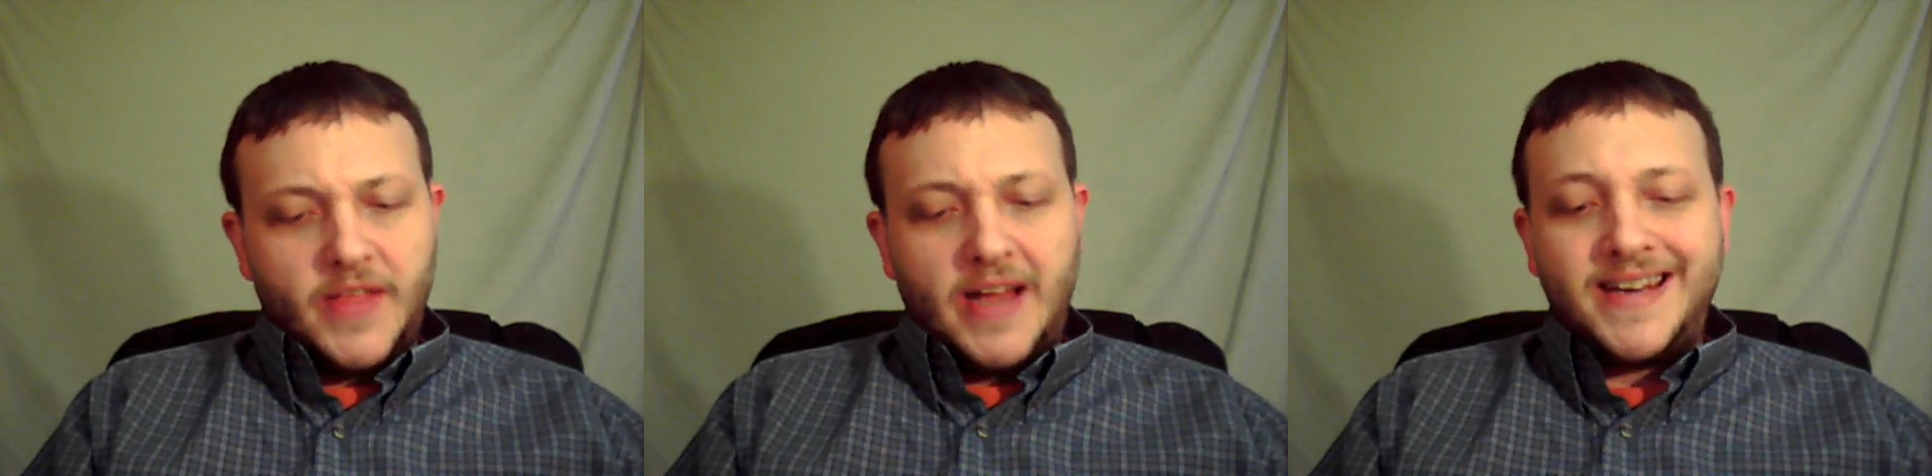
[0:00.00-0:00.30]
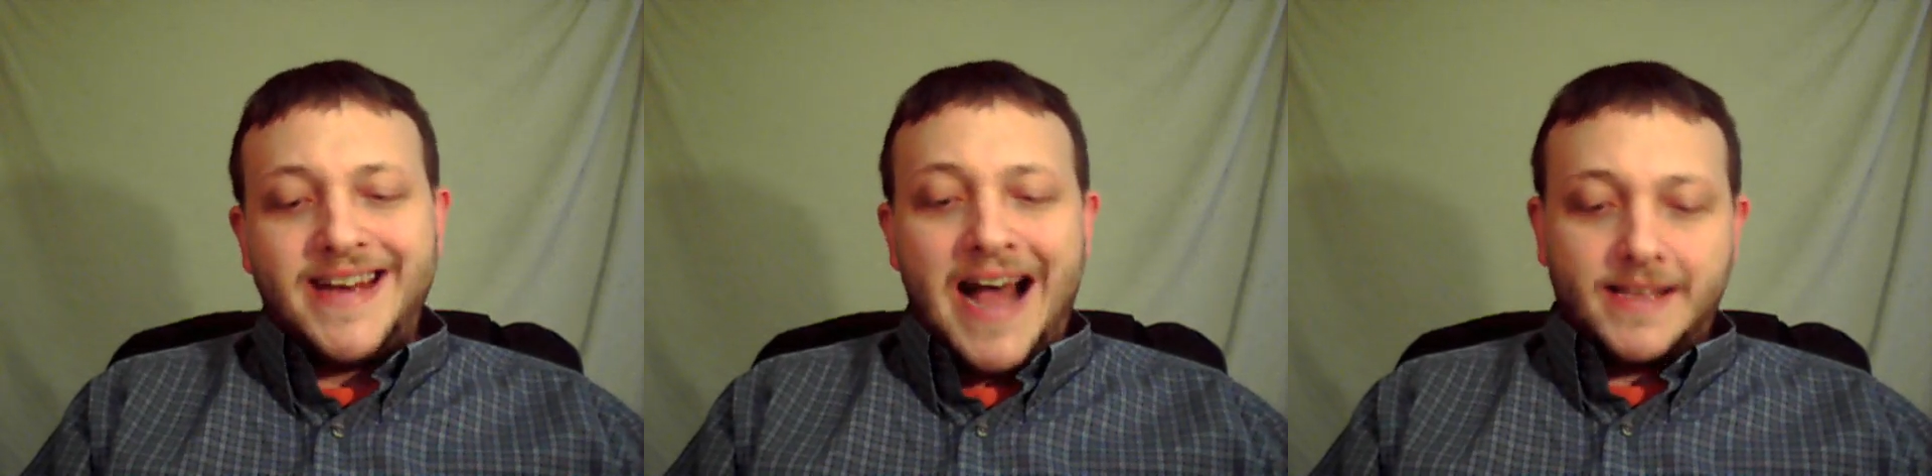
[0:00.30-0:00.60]
that I
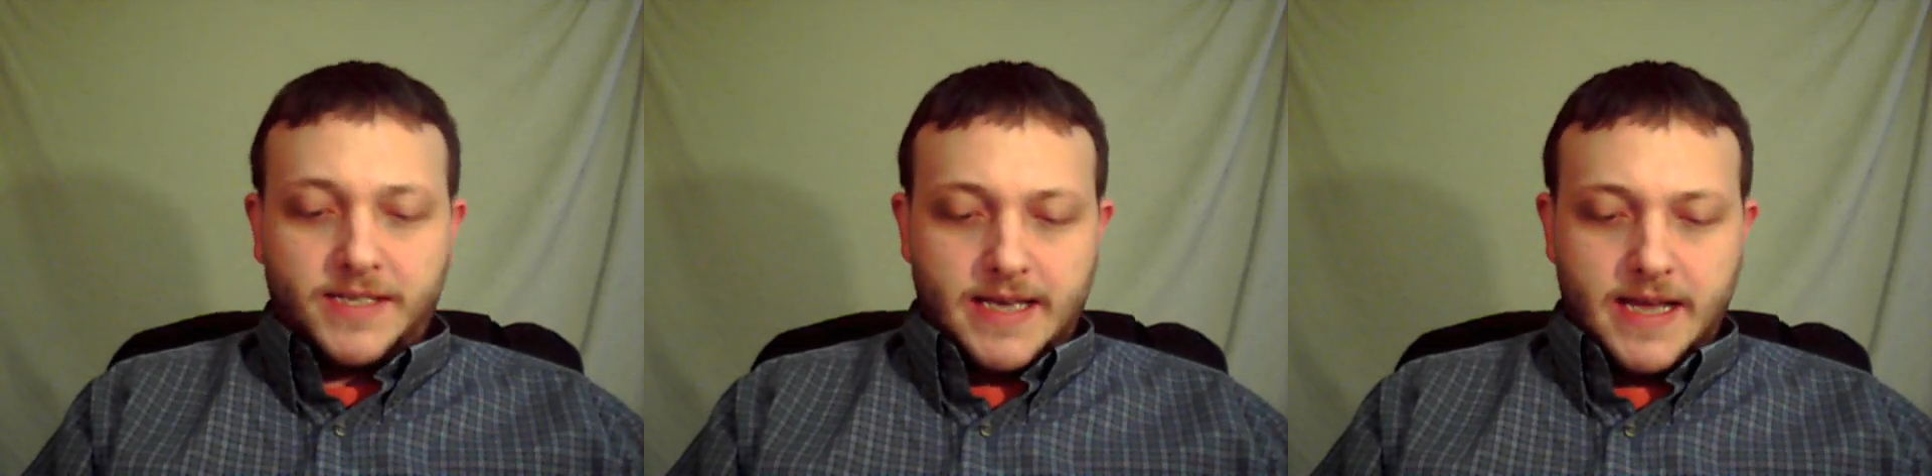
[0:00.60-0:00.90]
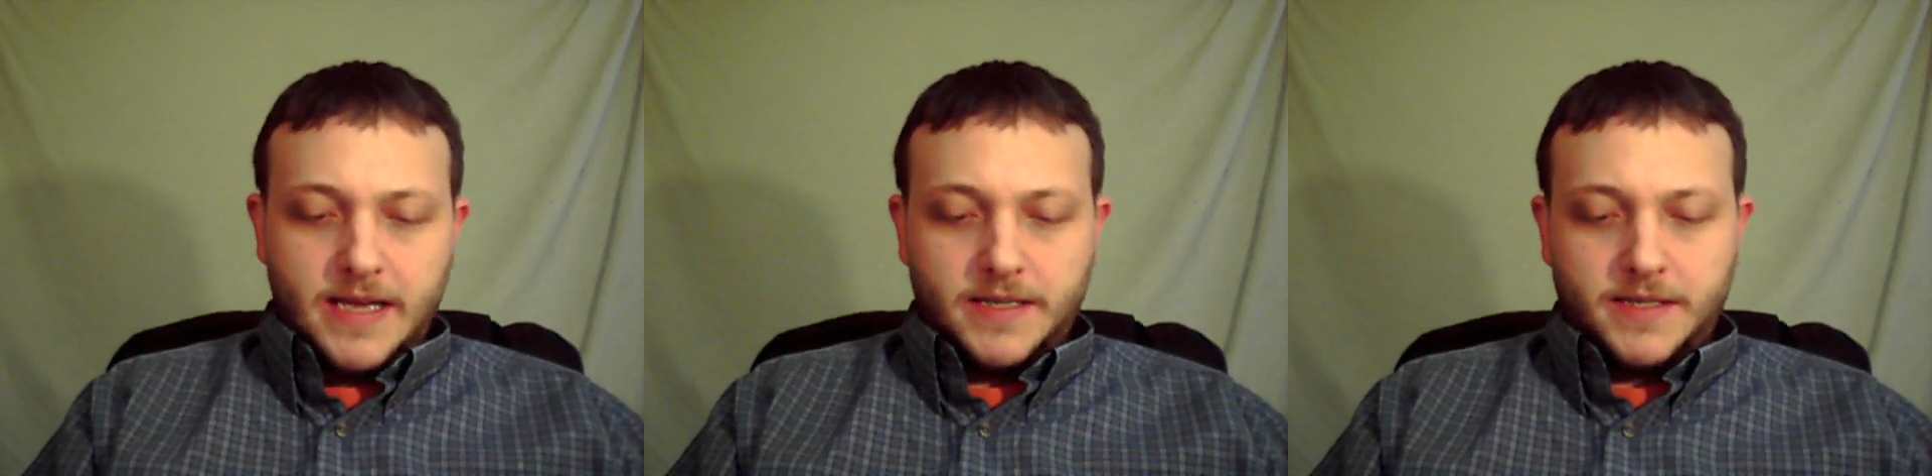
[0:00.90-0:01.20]
did not
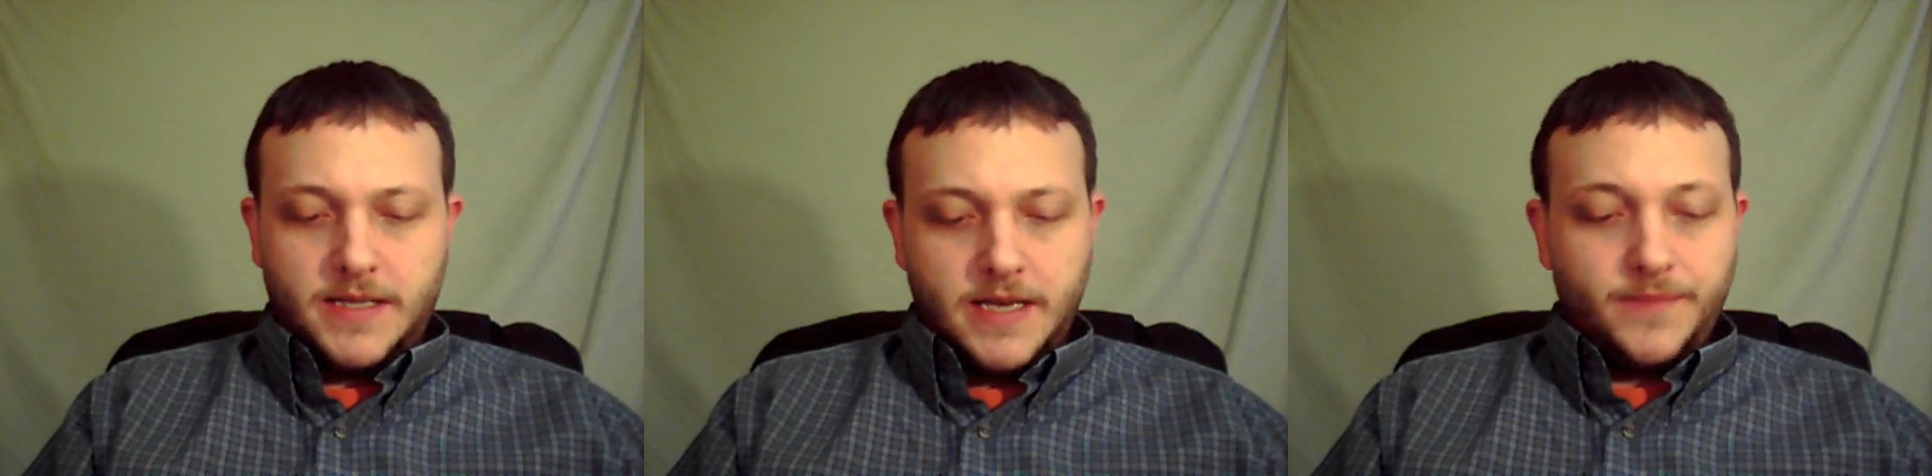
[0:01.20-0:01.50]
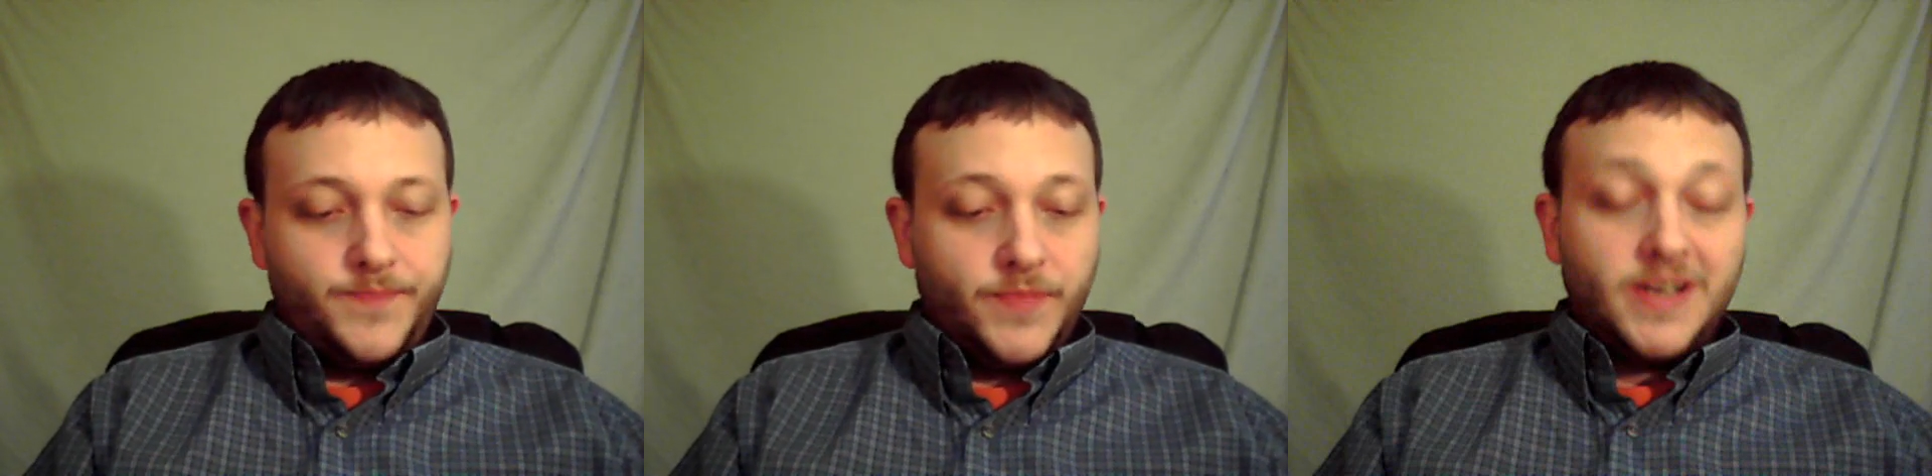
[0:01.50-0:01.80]
say is that
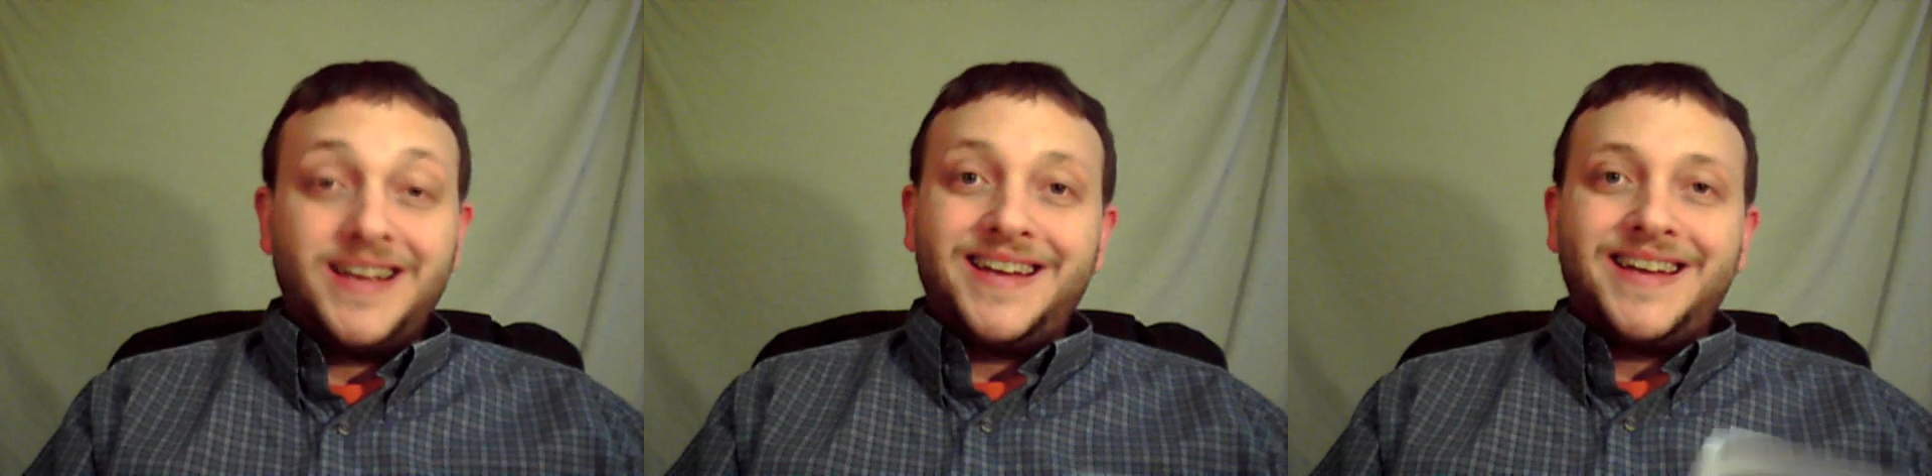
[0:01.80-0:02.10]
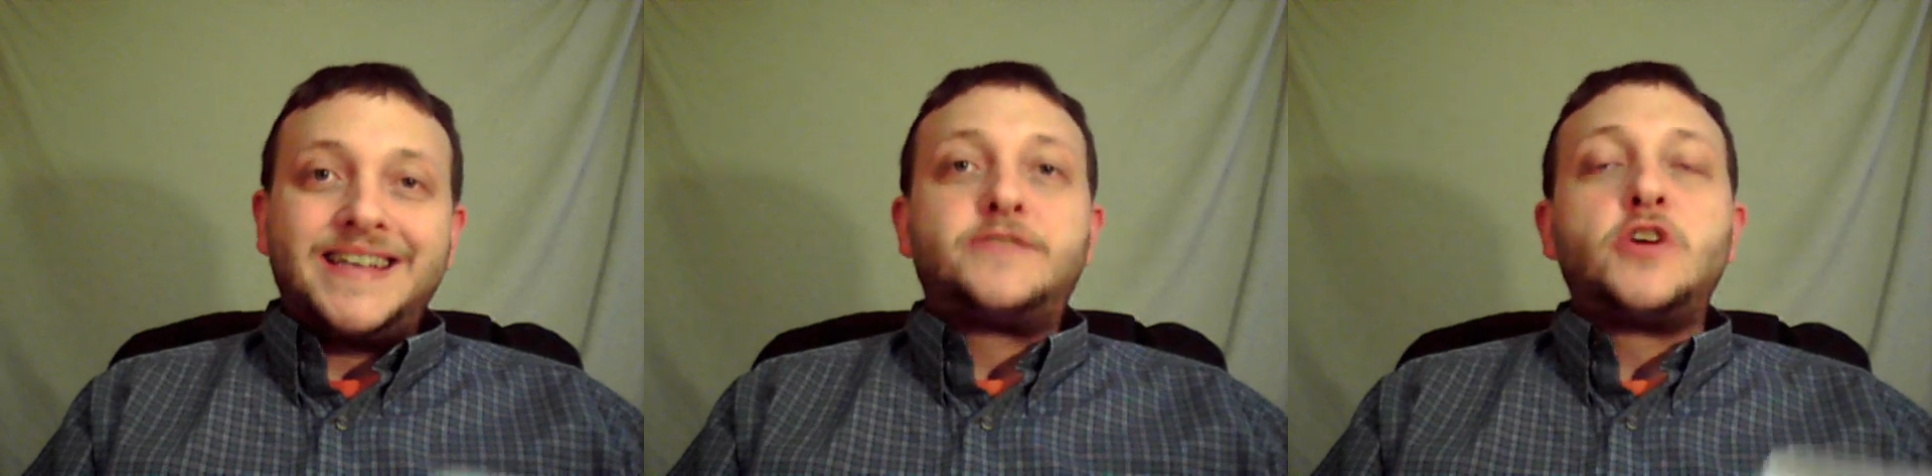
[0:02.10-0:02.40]

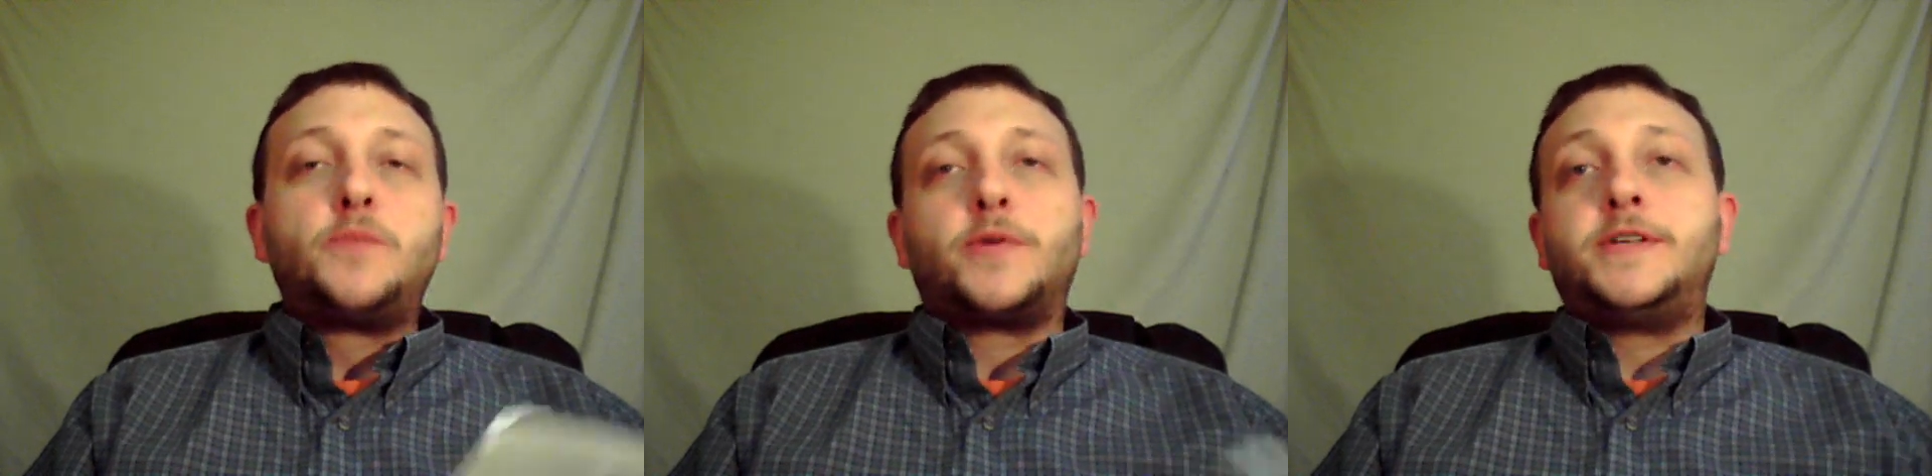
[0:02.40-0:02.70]
super